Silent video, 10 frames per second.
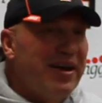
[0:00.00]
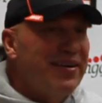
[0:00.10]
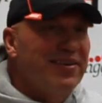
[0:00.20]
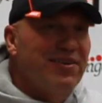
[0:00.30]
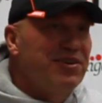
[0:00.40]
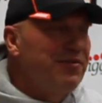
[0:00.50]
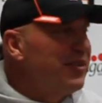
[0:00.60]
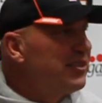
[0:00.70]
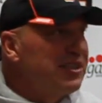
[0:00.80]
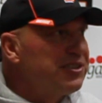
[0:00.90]
back end on
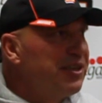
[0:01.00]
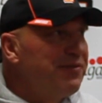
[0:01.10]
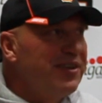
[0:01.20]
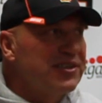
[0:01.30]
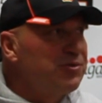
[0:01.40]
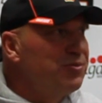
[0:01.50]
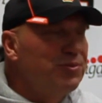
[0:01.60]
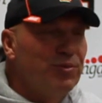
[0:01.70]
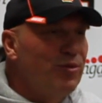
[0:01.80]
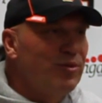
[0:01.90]
defense doesn't get fixed.
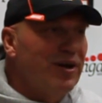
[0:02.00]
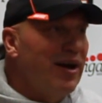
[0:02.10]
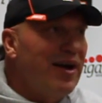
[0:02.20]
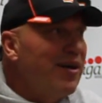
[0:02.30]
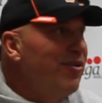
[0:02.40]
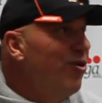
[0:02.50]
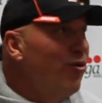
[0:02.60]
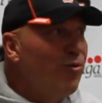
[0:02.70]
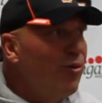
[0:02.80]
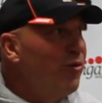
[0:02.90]
I don't
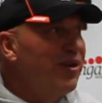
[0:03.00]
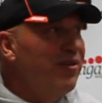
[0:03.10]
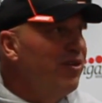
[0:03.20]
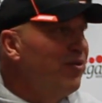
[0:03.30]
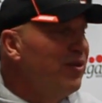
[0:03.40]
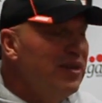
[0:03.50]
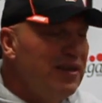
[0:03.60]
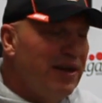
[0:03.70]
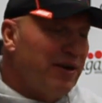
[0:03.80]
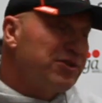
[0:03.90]
know what we can do.
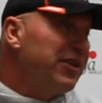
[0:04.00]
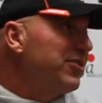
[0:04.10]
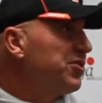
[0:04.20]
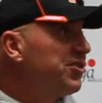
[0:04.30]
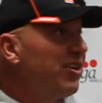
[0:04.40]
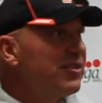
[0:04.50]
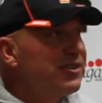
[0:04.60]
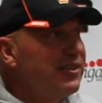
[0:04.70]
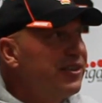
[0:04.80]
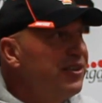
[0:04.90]
And our schedule is
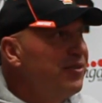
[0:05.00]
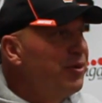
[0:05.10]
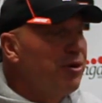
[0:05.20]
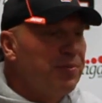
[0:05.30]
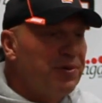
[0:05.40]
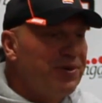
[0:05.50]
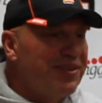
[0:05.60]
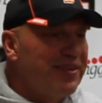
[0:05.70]
daunting. Again, we open